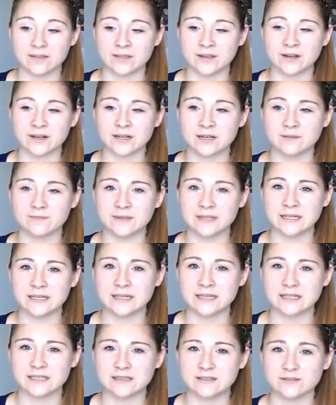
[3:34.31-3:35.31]
They're gonna
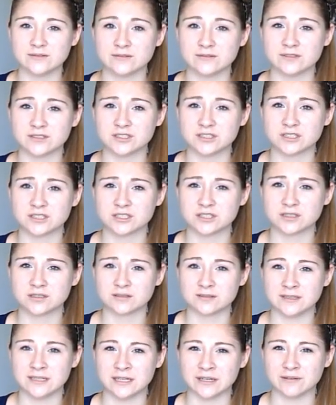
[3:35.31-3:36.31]
be,
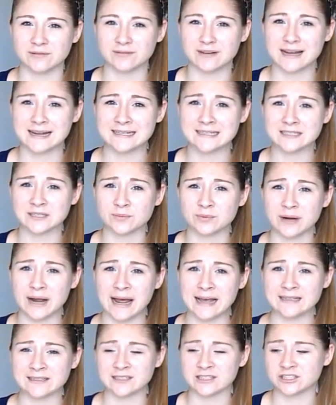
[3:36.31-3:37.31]
kind of
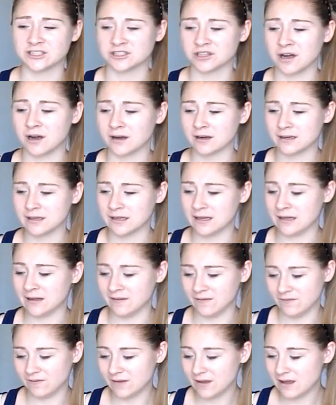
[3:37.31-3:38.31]
surprised and shocked
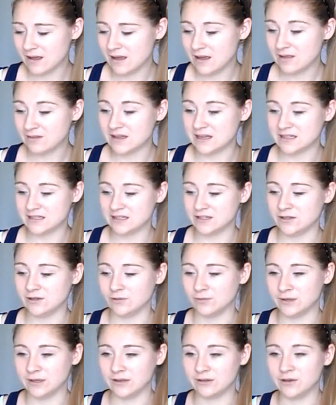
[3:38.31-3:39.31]
if they see
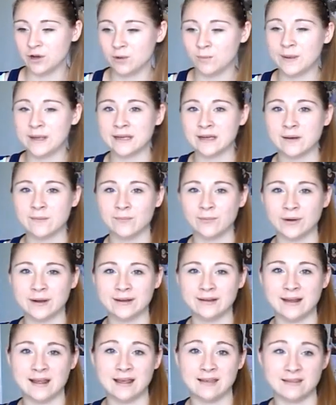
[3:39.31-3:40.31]
you with no makeup one
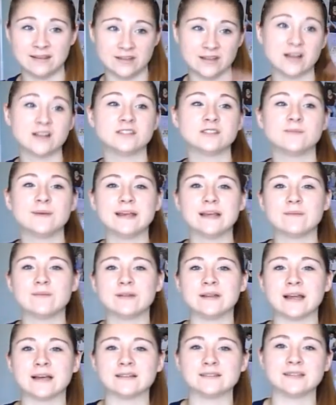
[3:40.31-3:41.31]
day and then tons of makeup
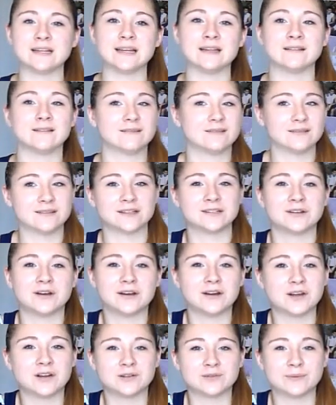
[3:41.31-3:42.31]
the next day, and they're
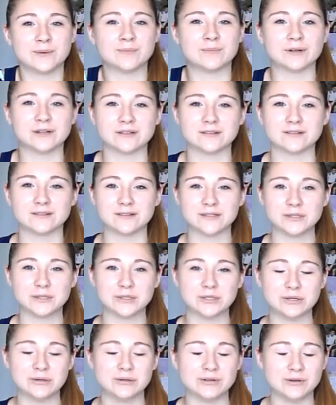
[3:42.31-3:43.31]
not gonna remember
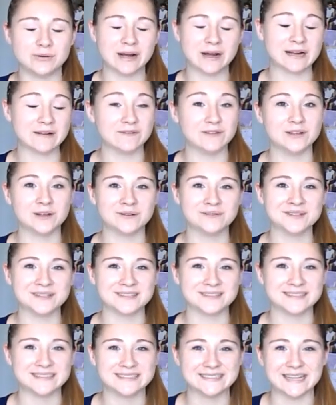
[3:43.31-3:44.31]
who you are if you don't
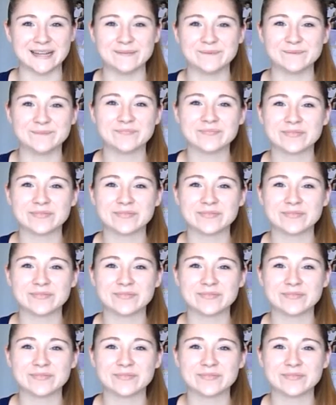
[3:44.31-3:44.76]
look the same.